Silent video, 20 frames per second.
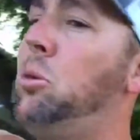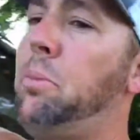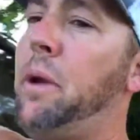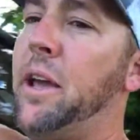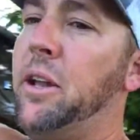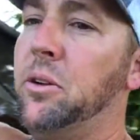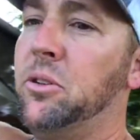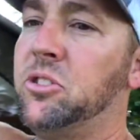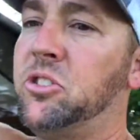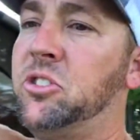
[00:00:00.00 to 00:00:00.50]

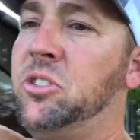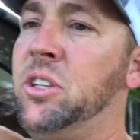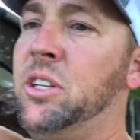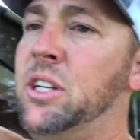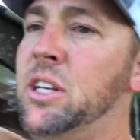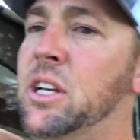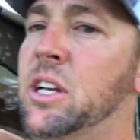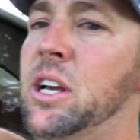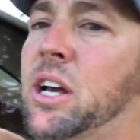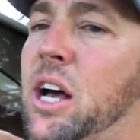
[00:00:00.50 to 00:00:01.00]
panels,
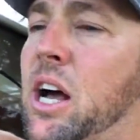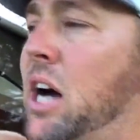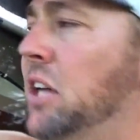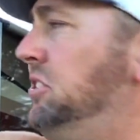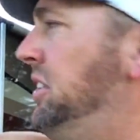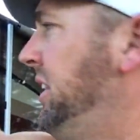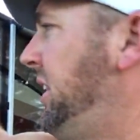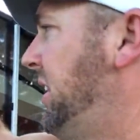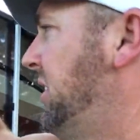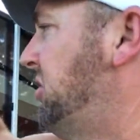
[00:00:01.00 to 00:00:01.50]
I'll
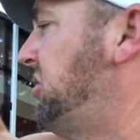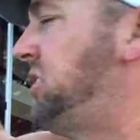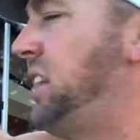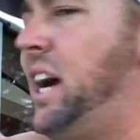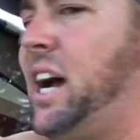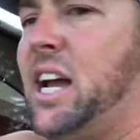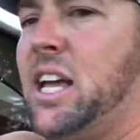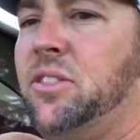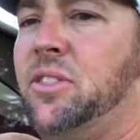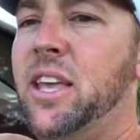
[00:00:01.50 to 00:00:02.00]
take you inside,